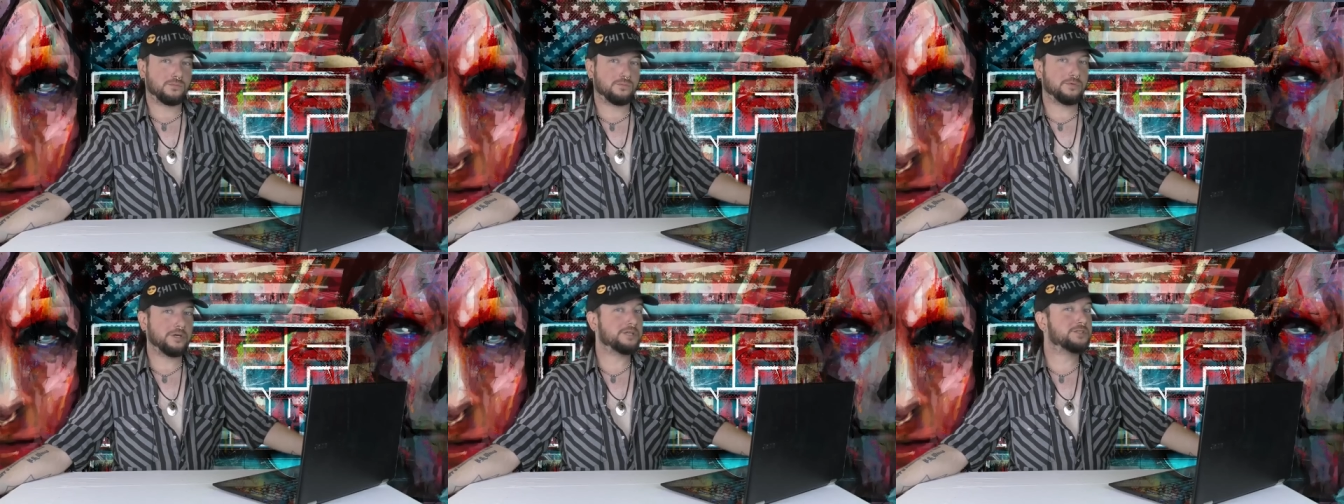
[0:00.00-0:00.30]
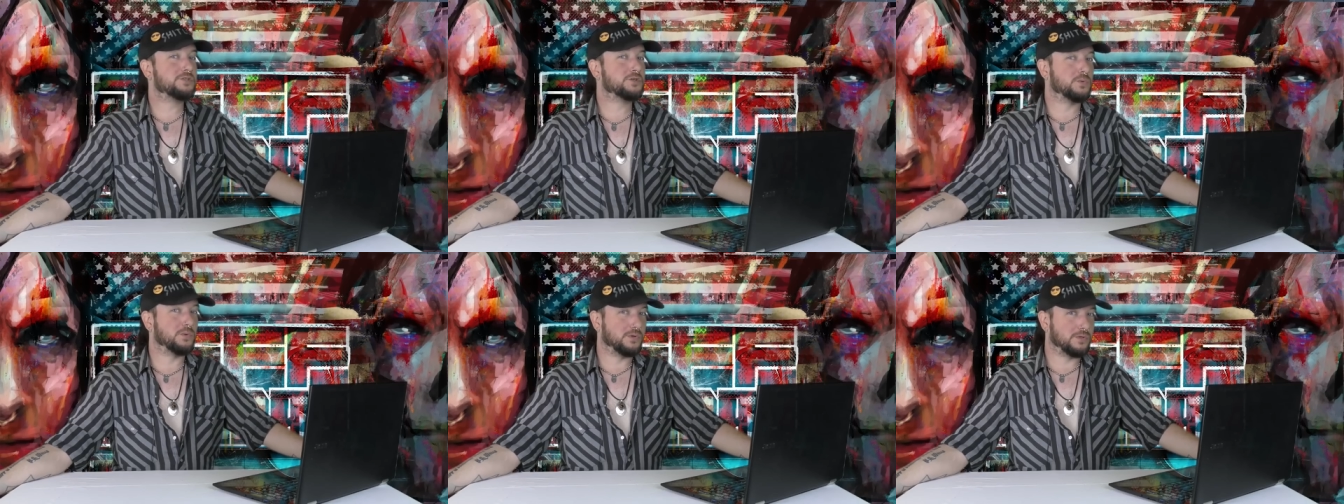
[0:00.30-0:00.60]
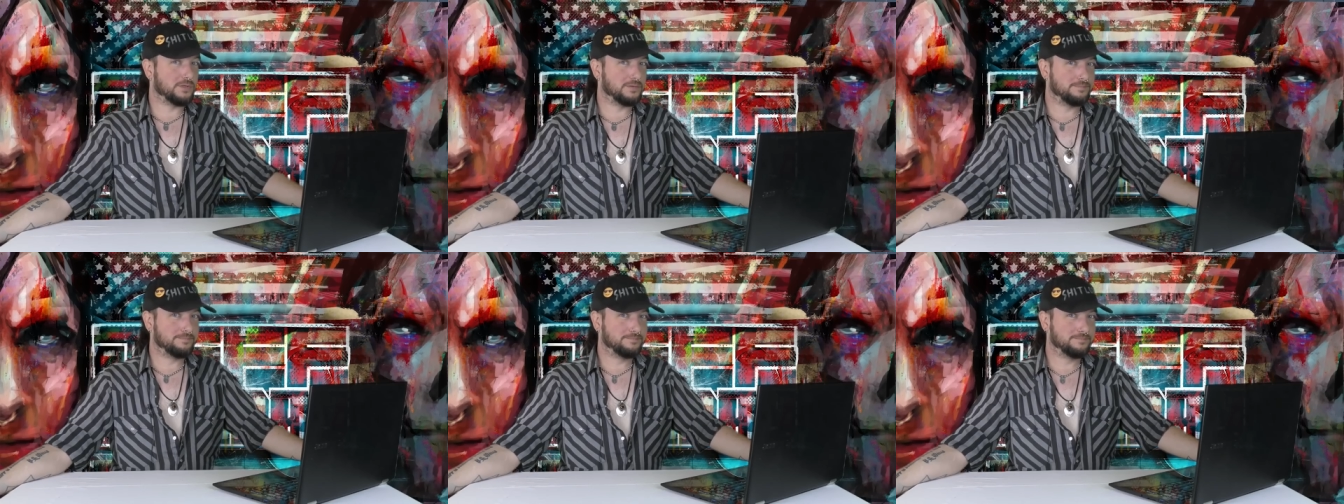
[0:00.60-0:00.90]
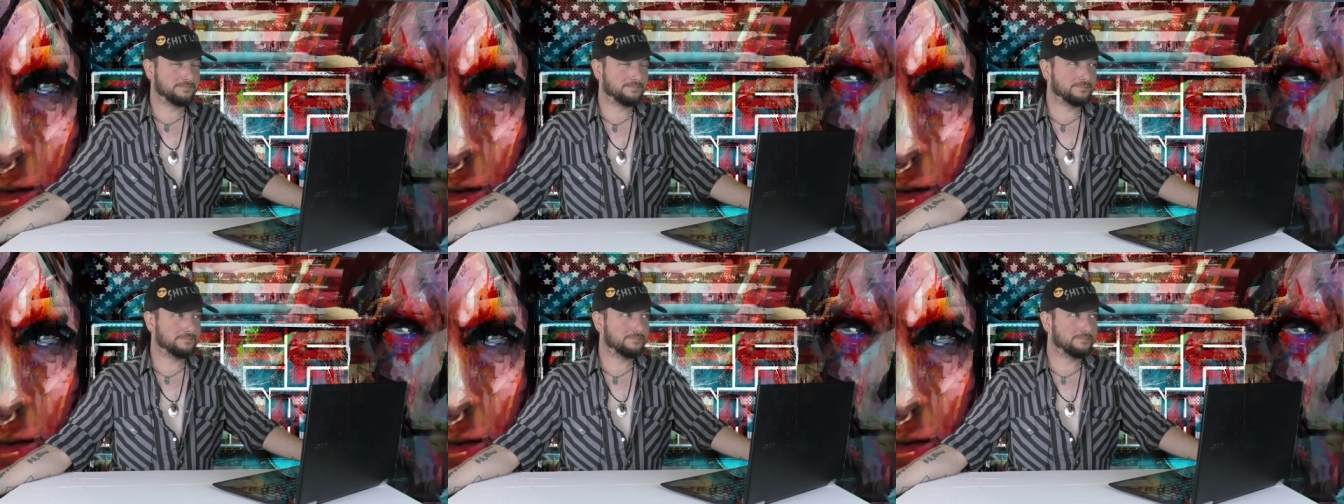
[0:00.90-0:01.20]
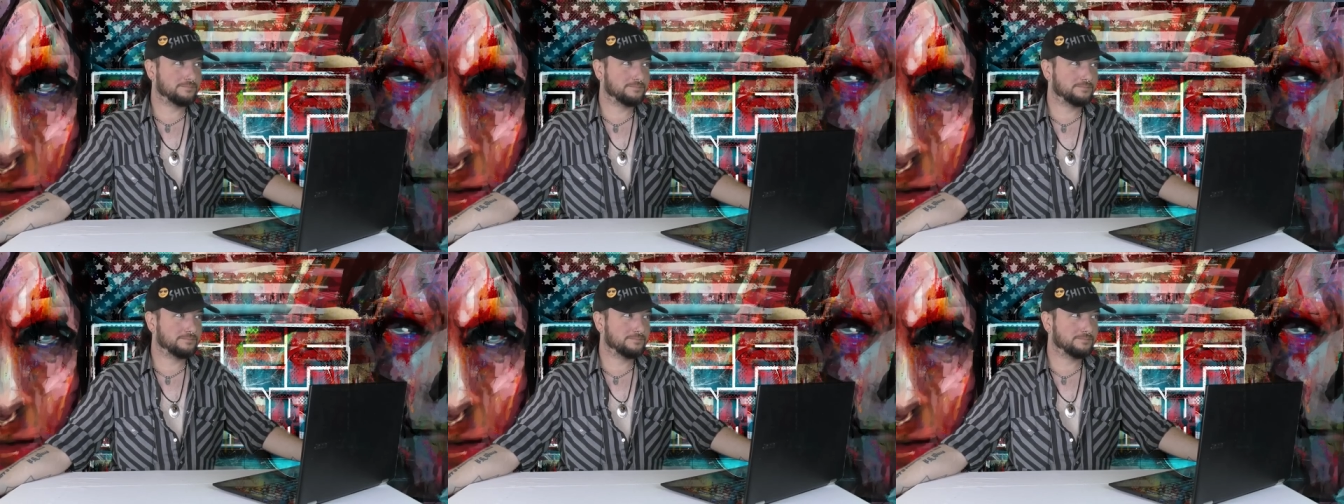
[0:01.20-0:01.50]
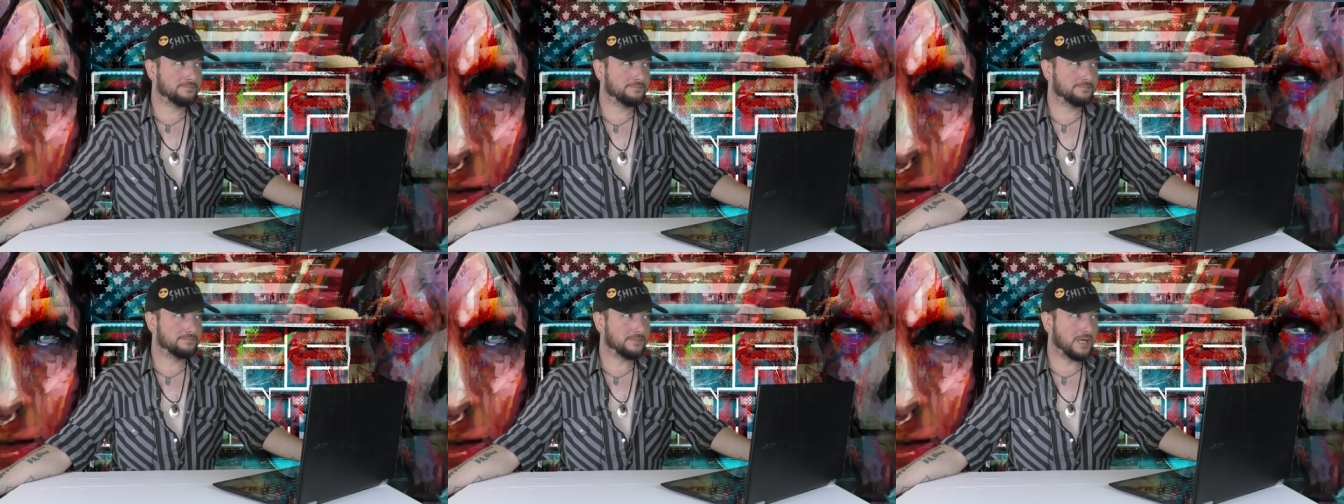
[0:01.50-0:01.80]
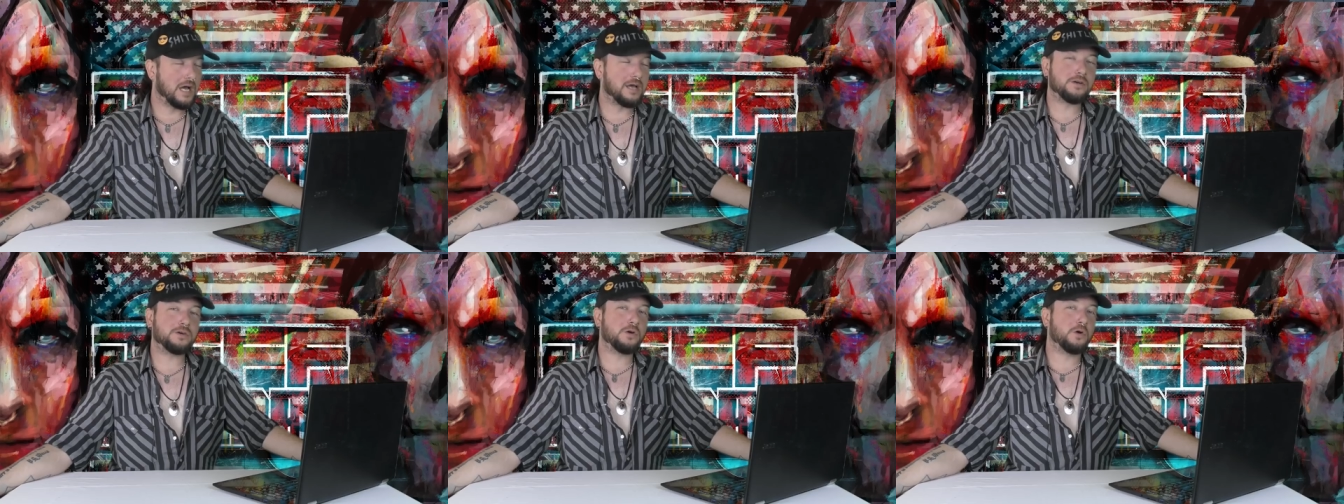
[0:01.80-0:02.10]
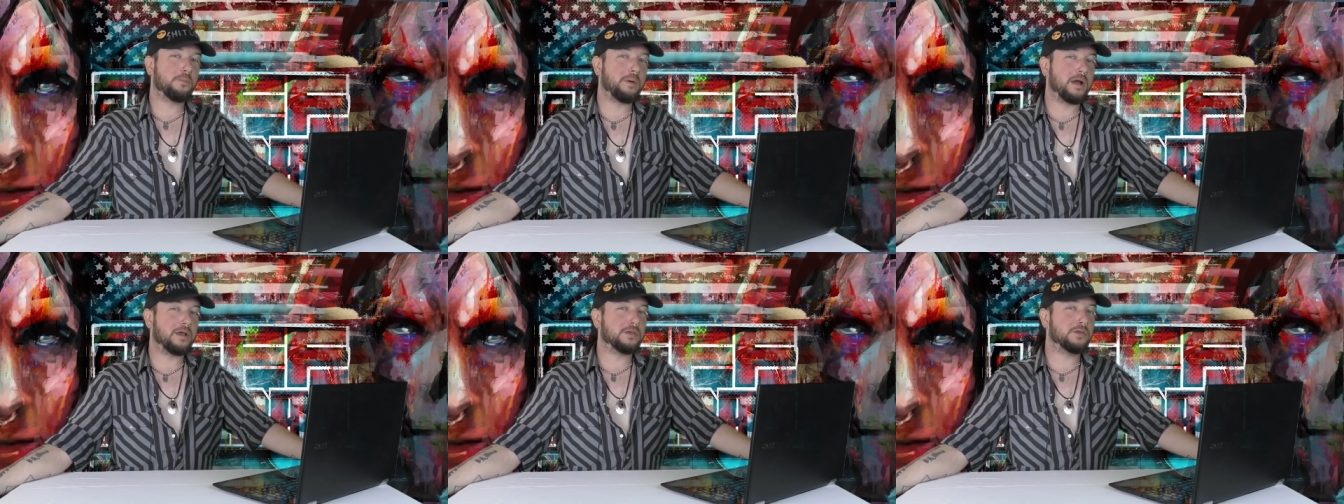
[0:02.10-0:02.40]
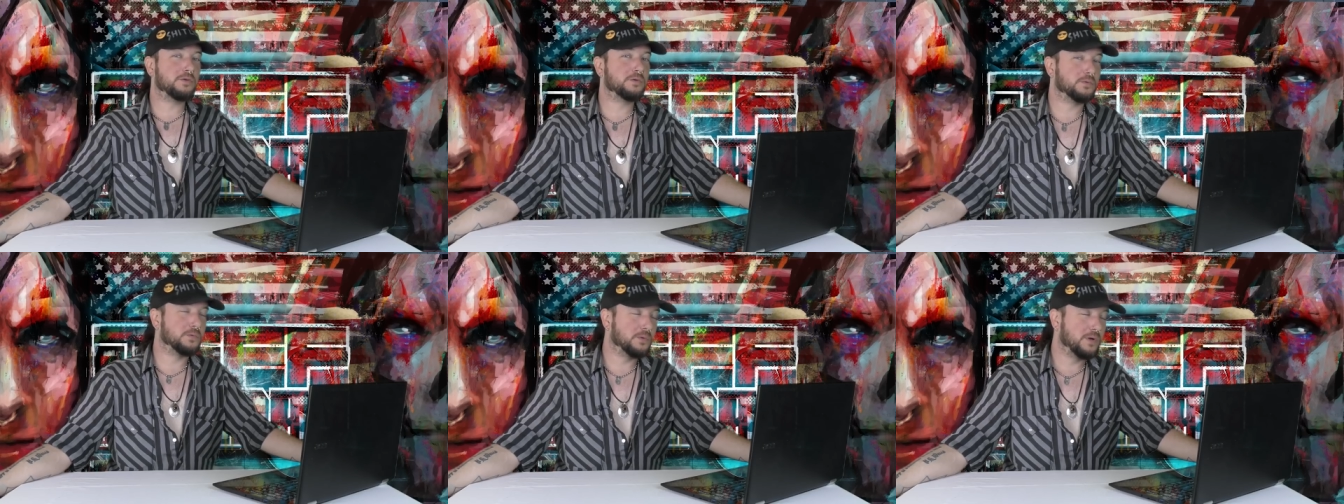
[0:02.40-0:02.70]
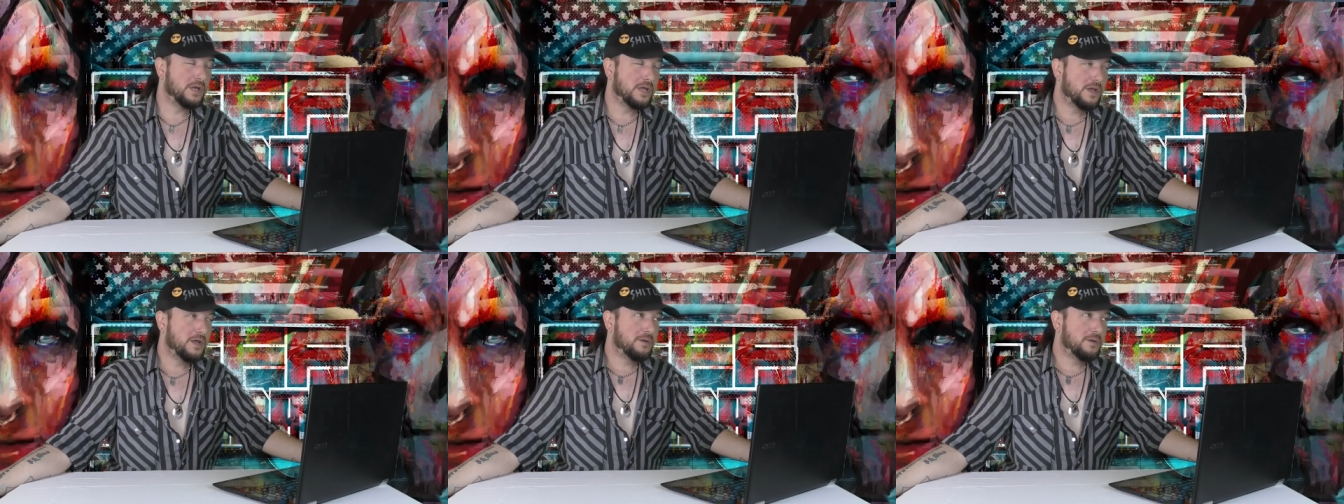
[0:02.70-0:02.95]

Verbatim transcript: Ritual. I don't know about you,